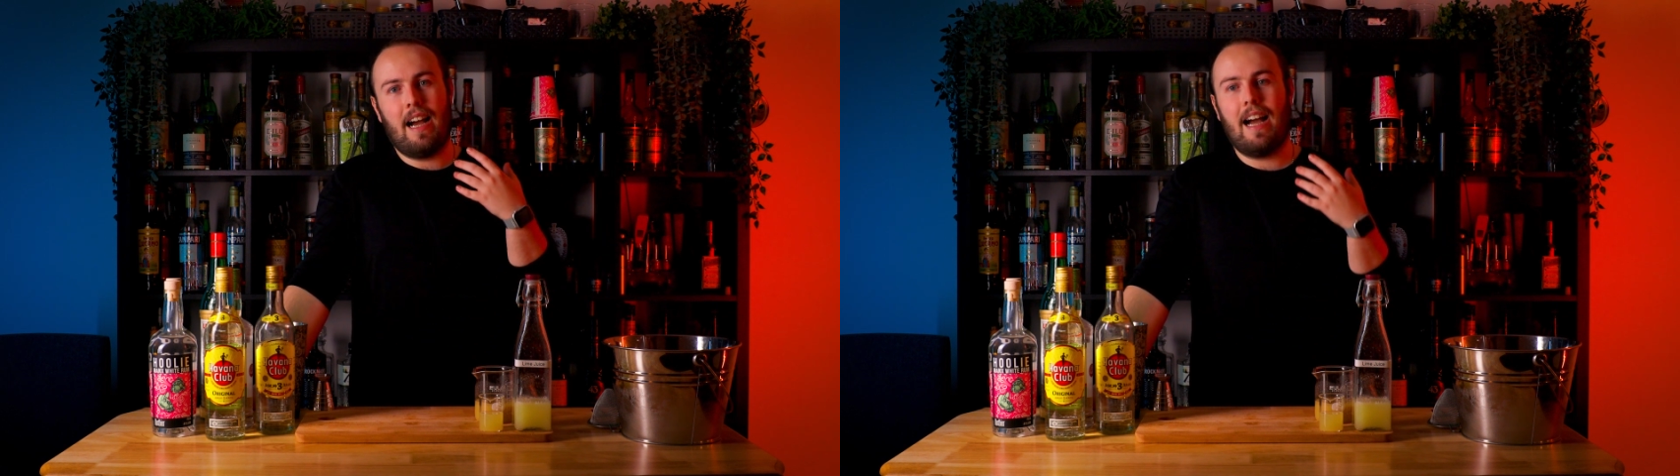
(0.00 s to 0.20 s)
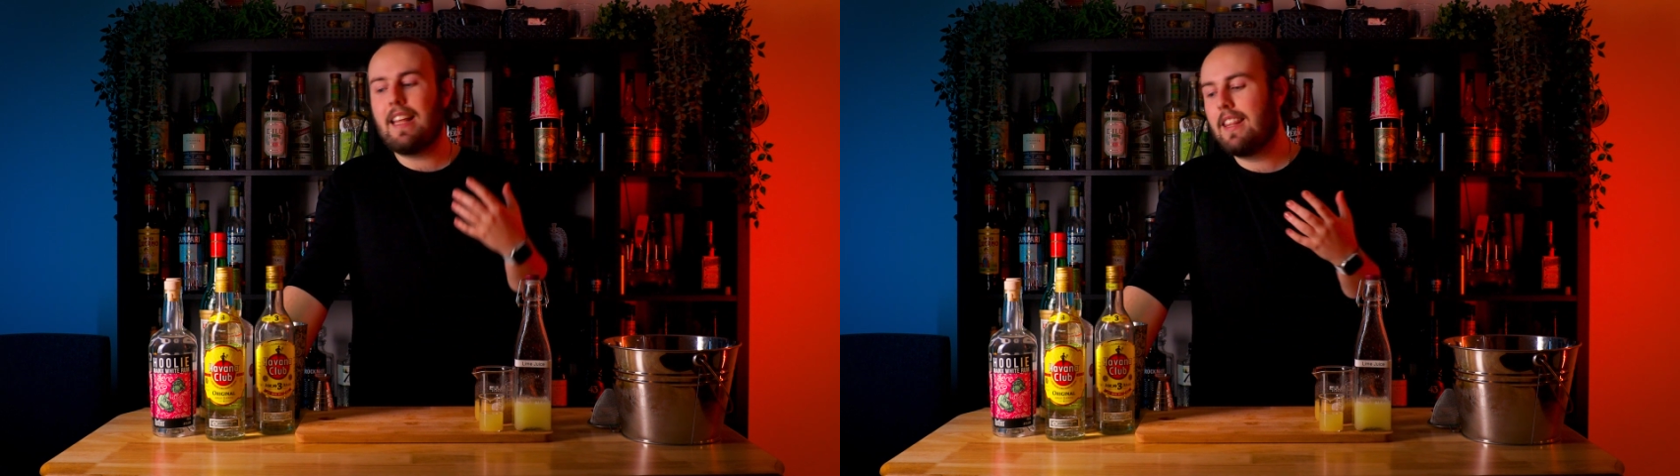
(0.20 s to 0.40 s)

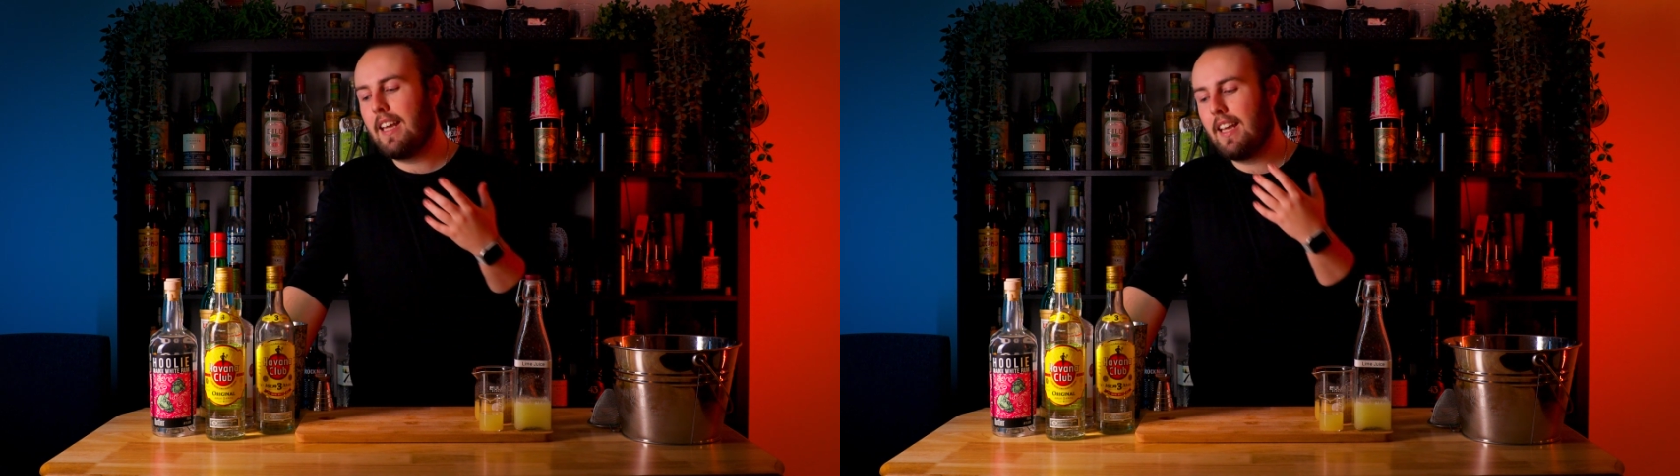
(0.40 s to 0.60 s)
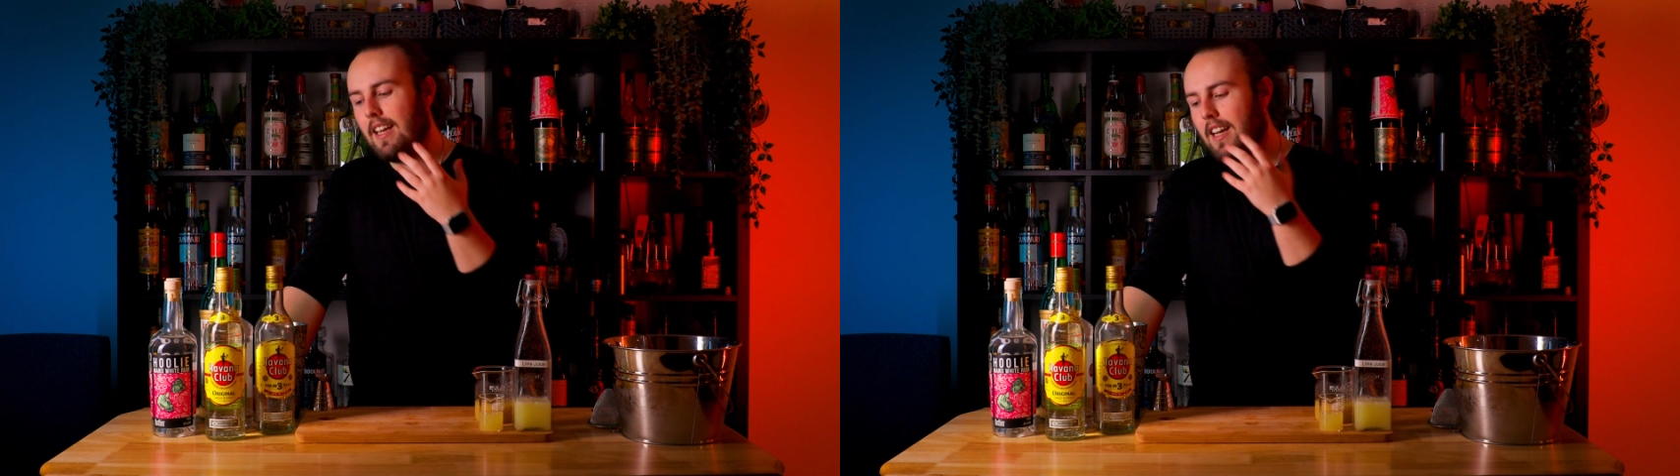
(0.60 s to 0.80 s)
I
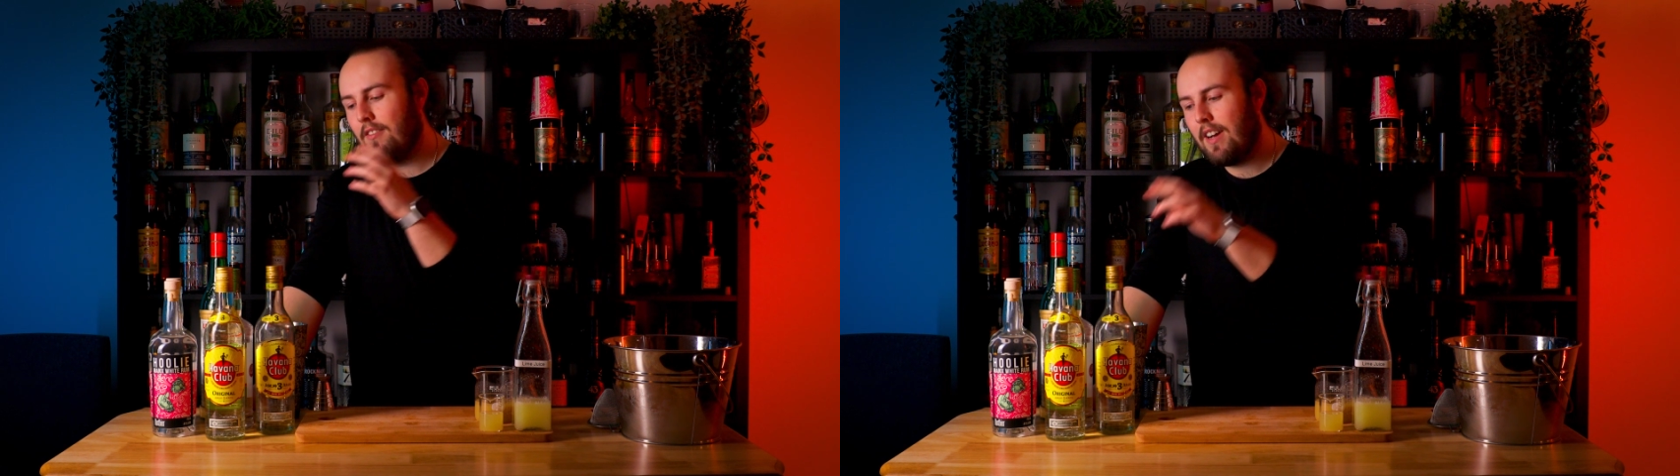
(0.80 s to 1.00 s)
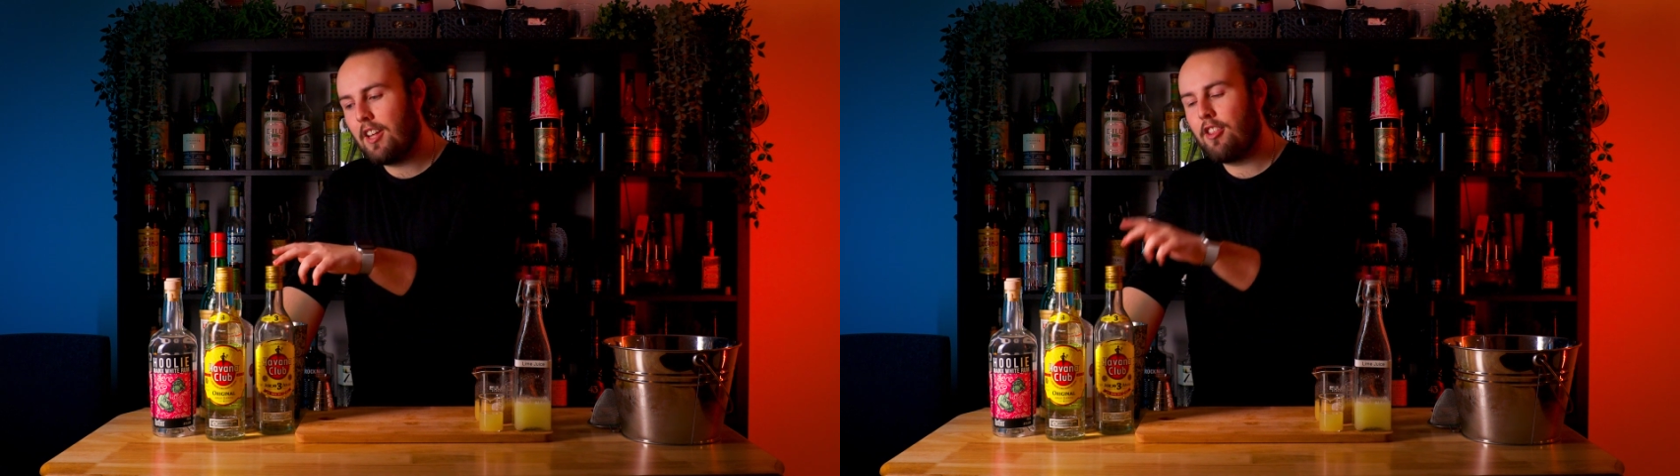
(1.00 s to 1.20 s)
think
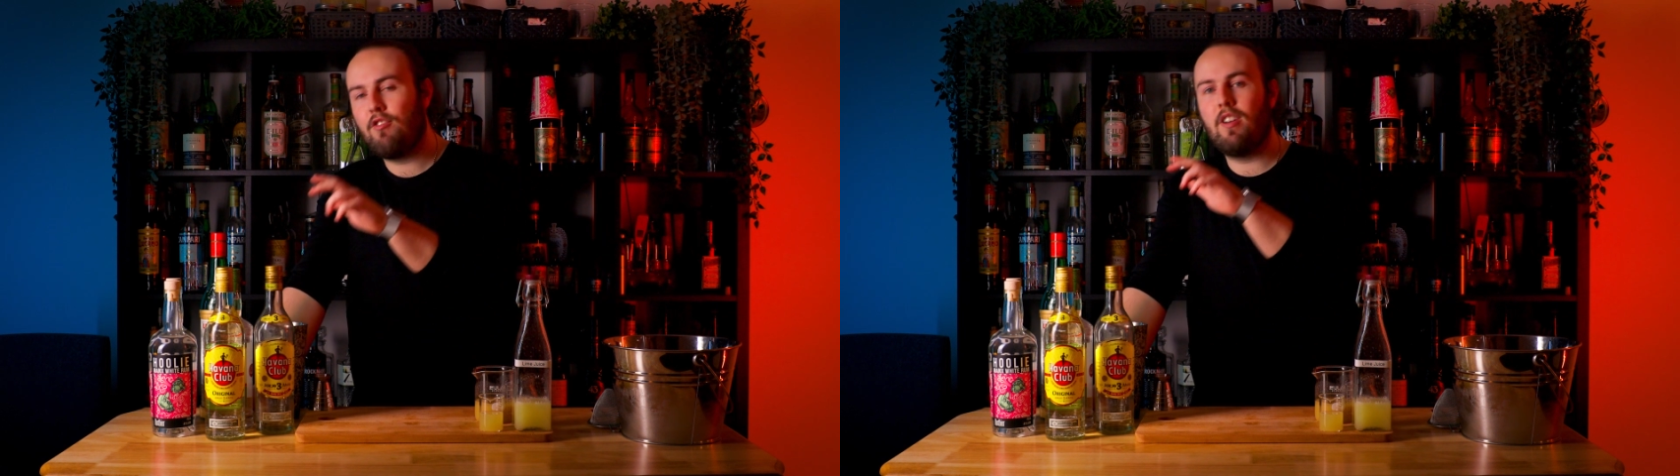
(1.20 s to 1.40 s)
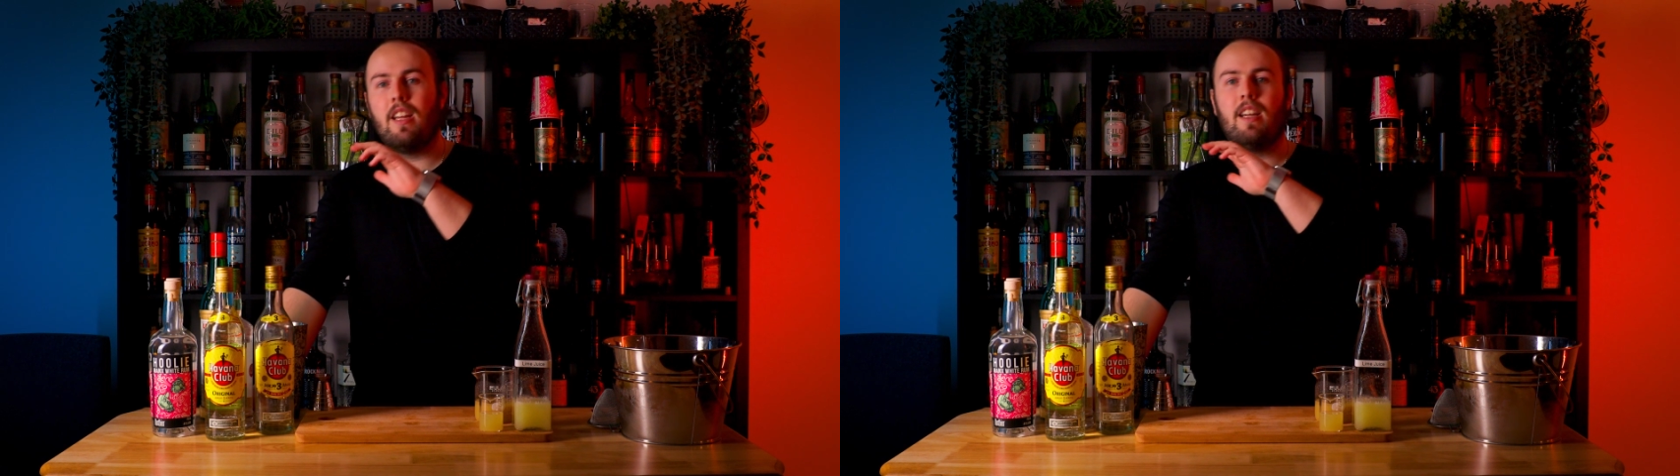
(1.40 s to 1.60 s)
Havana 3